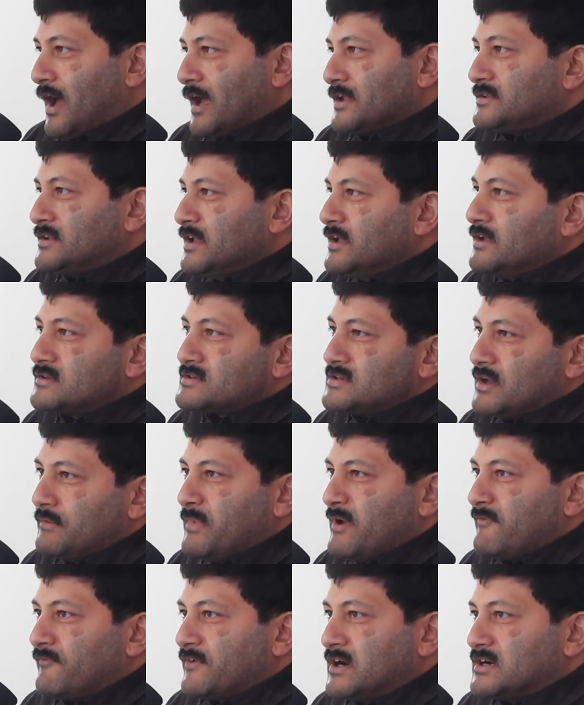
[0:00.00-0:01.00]
I think
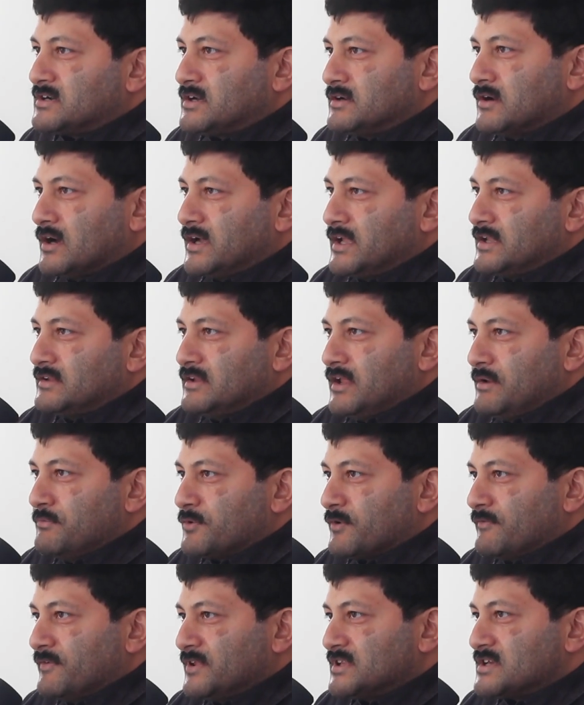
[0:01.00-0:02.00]
some effort in
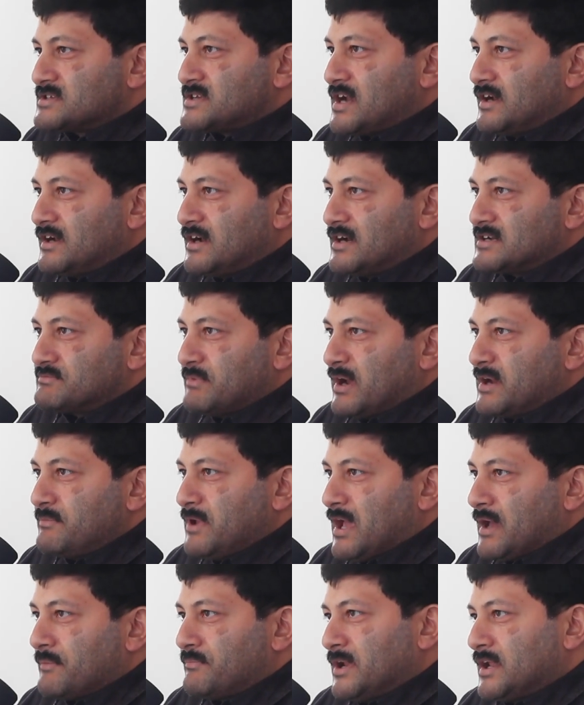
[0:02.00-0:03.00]
improving the standards
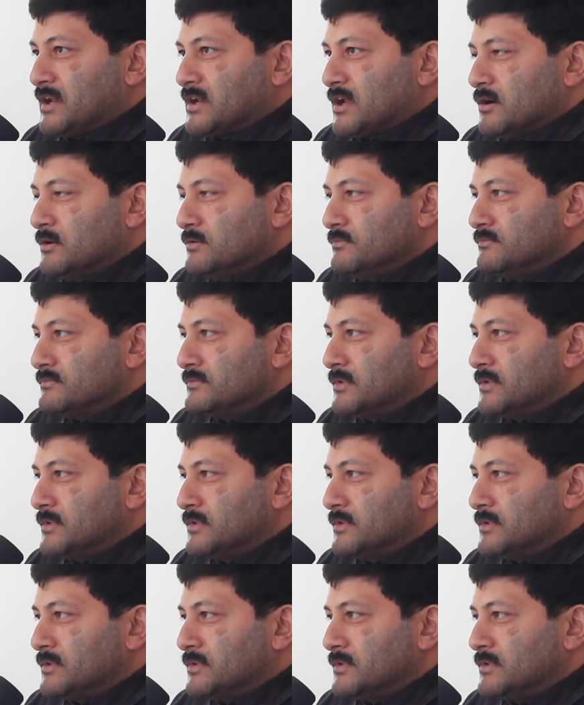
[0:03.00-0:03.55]
might be happening now.